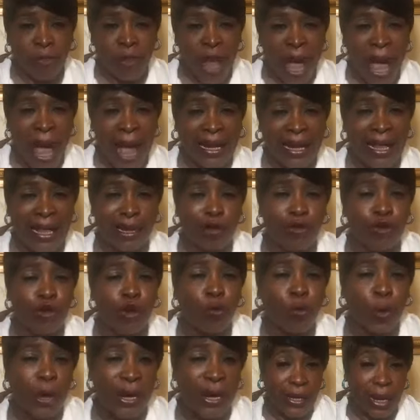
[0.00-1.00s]

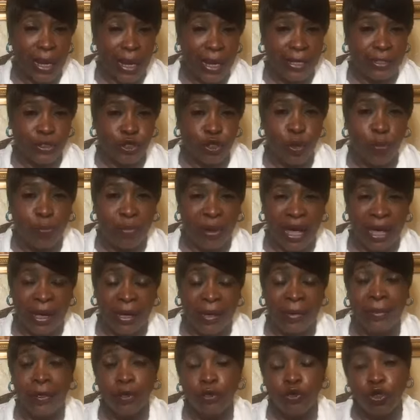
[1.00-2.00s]
hallelujah, need to
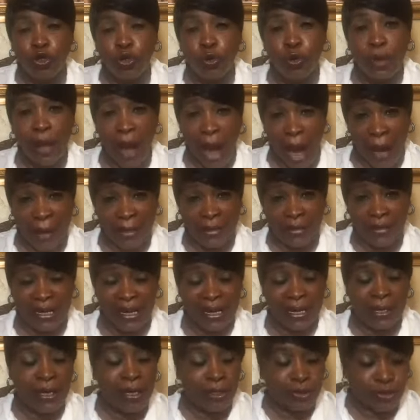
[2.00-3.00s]
be
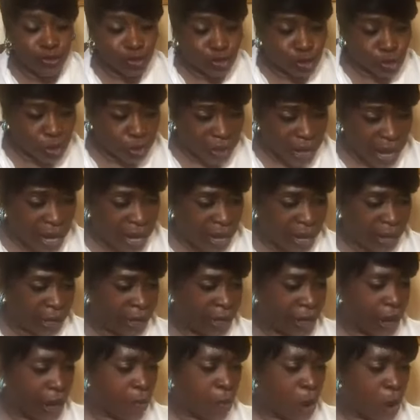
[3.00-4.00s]
united today.
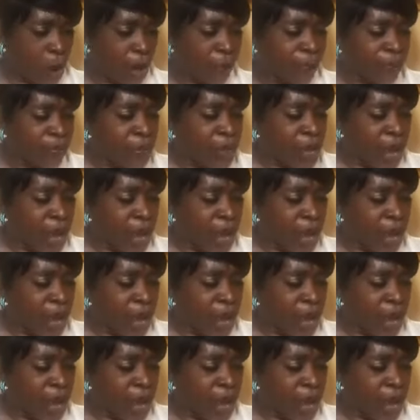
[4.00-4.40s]
Come on.